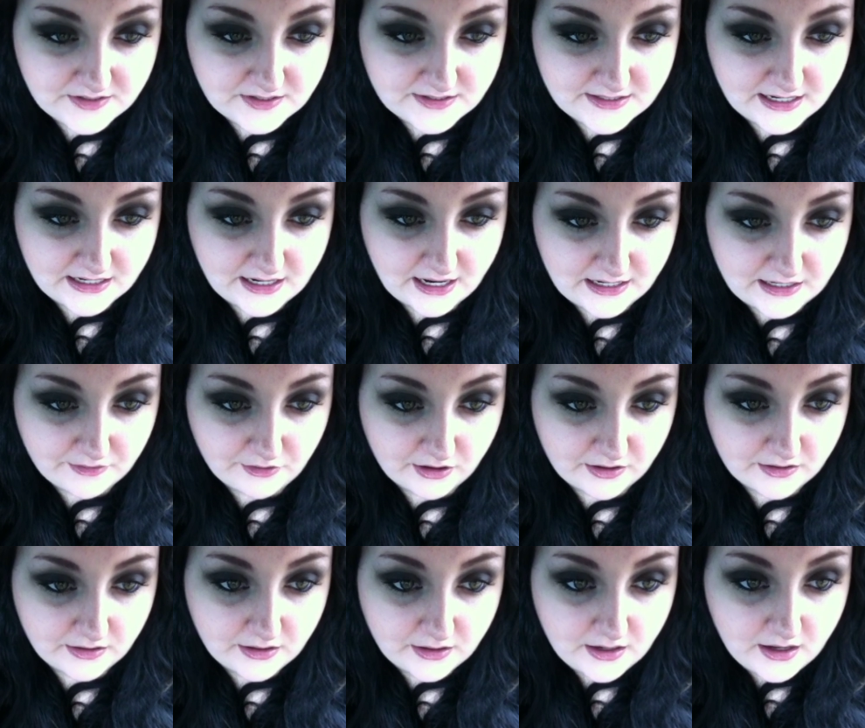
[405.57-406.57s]
to say to
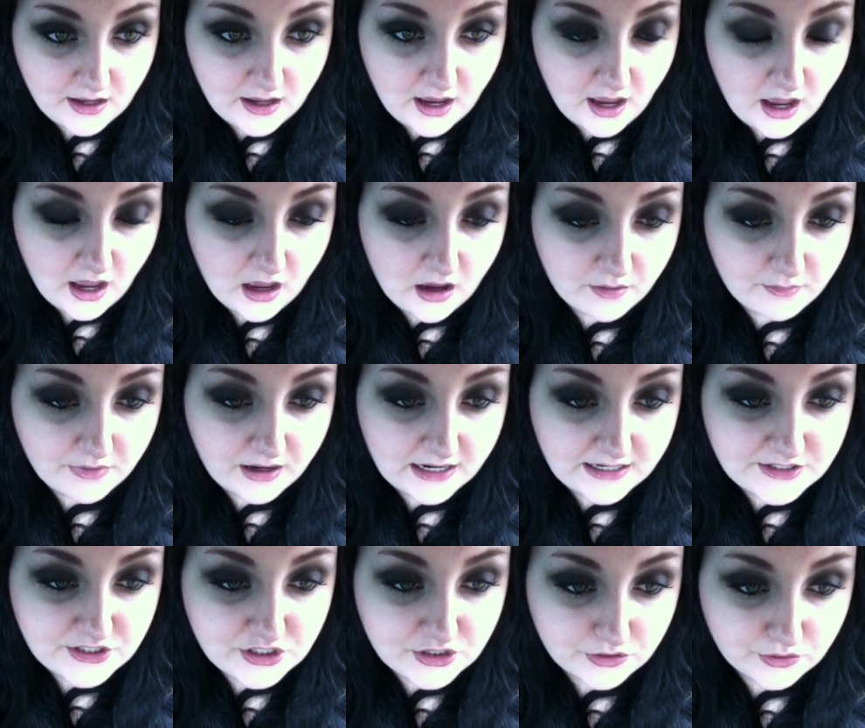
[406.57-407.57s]
anyone. I
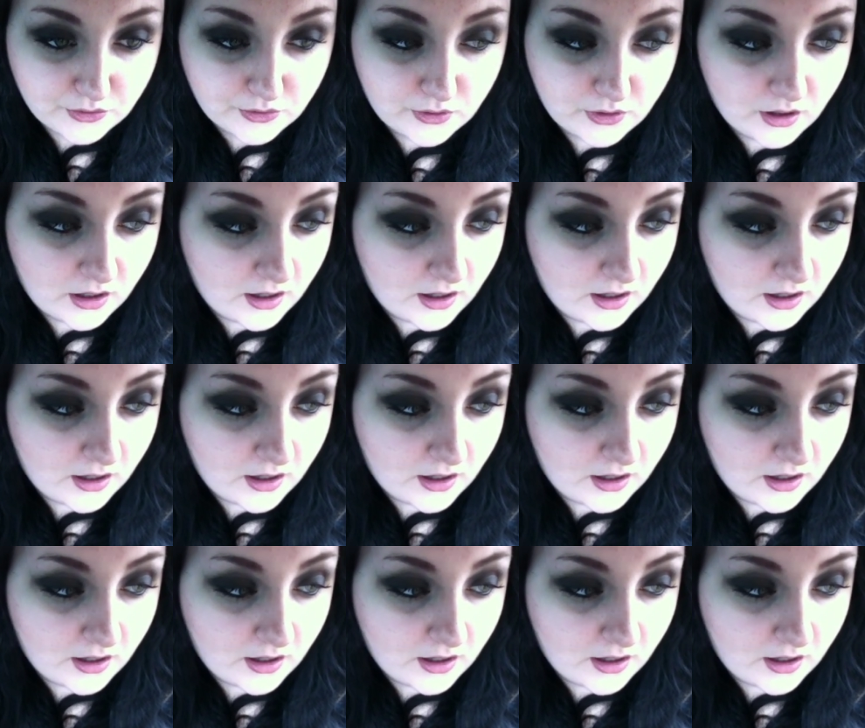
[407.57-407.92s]
do.